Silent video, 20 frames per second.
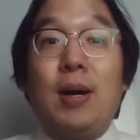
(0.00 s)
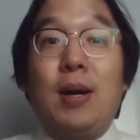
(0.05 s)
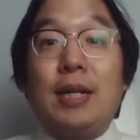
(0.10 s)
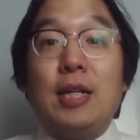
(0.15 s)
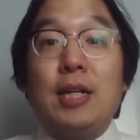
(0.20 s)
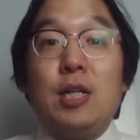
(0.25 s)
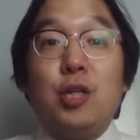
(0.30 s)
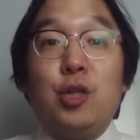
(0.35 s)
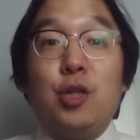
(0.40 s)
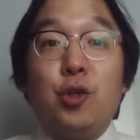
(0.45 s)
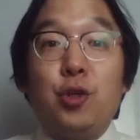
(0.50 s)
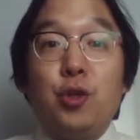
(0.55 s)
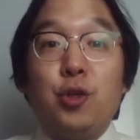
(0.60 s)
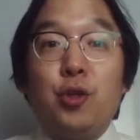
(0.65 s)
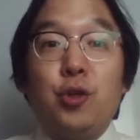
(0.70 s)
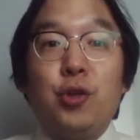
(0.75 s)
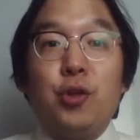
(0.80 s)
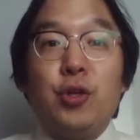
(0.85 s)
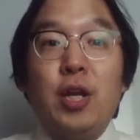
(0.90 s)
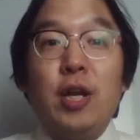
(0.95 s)

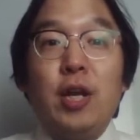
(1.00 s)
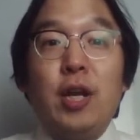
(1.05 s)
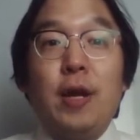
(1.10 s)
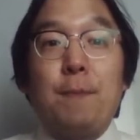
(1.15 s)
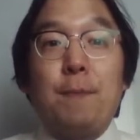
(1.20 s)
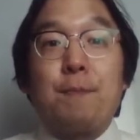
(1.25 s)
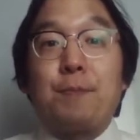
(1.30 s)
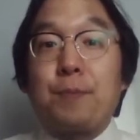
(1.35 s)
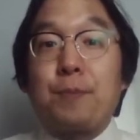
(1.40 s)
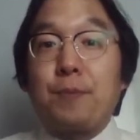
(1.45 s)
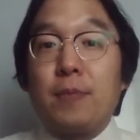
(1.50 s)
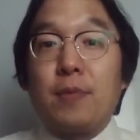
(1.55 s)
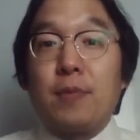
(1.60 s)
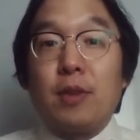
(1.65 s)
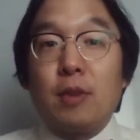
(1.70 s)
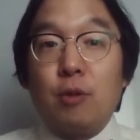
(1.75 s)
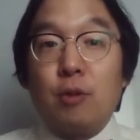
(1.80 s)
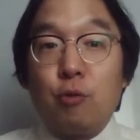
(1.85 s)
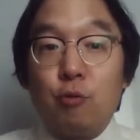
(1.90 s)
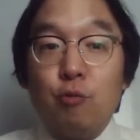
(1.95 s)
should
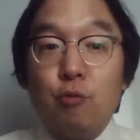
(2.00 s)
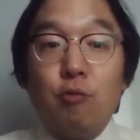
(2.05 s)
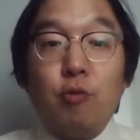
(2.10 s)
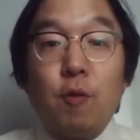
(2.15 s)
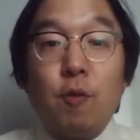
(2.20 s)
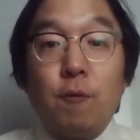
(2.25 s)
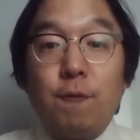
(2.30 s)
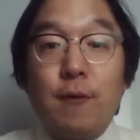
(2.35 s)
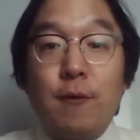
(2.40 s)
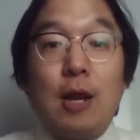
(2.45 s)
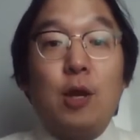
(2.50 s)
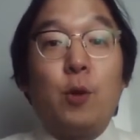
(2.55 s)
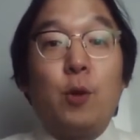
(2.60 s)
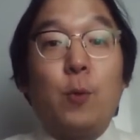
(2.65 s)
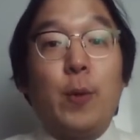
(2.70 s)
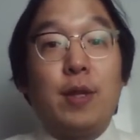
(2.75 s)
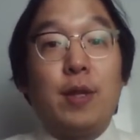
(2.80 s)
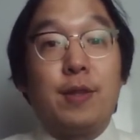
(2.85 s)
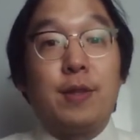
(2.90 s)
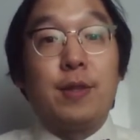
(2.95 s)
do the following
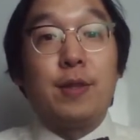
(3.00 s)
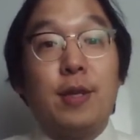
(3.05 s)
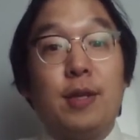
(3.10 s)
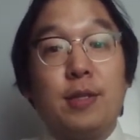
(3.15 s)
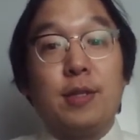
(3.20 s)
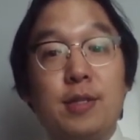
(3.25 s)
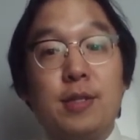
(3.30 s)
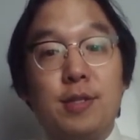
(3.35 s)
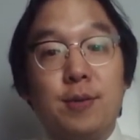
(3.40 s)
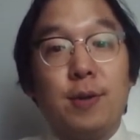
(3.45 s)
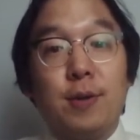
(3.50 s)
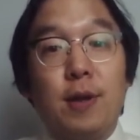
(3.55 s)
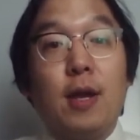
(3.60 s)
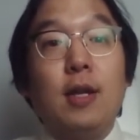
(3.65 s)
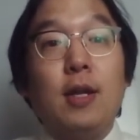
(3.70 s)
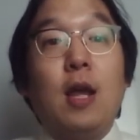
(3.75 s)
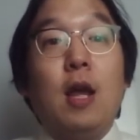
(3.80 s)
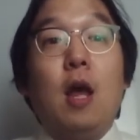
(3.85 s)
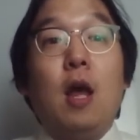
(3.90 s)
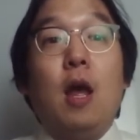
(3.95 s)
things, right?
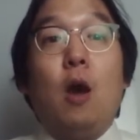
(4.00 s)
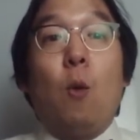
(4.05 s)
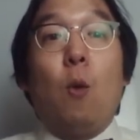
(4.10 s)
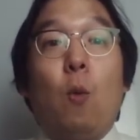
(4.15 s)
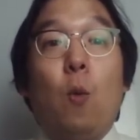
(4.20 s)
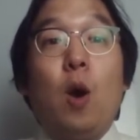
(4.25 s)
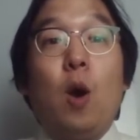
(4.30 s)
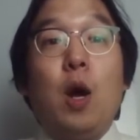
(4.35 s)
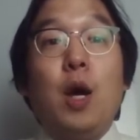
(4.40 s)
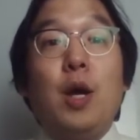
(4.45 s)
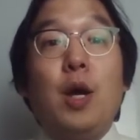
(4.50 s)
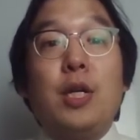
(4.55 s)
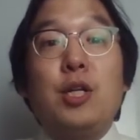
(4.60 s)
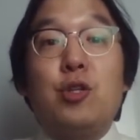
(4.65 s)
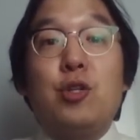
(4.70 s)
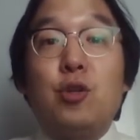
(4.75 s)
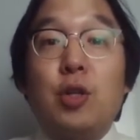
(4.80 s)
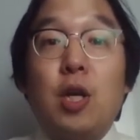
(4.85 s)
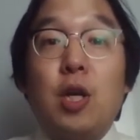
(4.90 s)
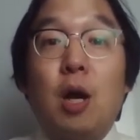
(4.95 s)
One, it should
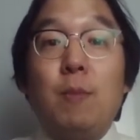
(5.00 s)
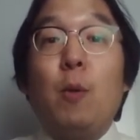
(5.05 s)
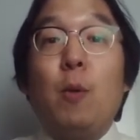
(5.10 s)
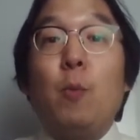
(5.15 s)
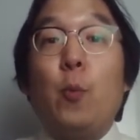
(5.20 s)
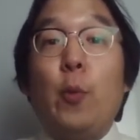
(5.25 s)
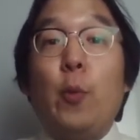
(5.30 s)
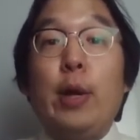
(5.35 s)
come up with